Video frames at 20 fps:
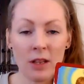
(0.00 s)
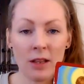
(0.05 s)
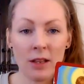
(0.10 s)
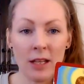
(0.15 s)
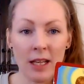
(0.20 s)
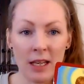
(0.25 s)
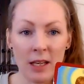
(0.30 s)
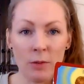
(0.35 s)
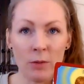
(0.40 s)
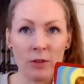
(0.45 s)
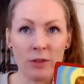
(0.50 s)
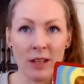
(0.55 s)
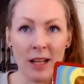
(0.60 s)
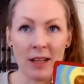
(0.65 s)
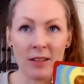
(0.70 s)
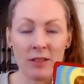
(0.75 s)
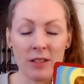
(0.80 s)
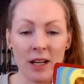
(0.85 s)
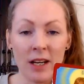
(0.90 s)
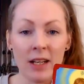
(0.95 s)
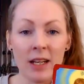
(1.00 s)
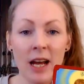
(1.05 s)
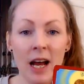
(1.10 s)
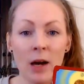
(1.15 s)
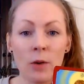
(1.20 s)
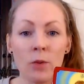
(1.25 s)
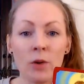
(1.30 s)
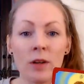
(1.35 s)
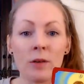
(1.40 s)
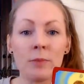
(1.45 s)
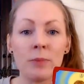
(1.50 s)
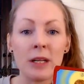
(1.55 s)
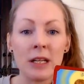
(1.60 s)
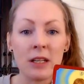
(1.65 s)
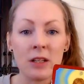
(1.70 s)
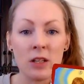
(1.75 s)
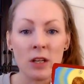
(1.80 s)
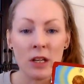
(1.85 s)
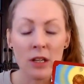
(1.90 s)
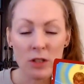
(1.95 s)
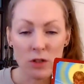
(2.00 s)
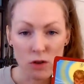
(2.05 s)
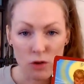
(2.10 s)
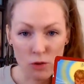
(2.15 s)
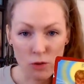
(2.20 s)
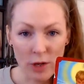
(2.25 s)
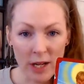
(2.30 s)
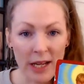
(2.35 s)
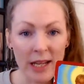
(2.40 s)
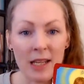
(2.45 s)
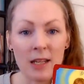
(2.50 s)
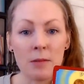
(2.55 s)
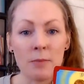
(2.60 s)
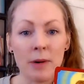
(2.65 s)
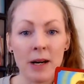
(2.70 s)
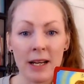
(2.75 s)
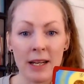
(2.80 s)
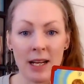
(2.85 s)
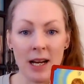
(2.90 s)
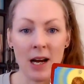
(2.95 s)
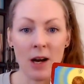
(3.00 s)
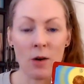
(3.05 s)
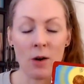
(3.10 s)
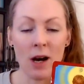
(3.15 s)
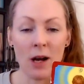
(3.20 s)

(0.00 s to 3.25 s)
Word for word: like I was last night, I would have been drained by now.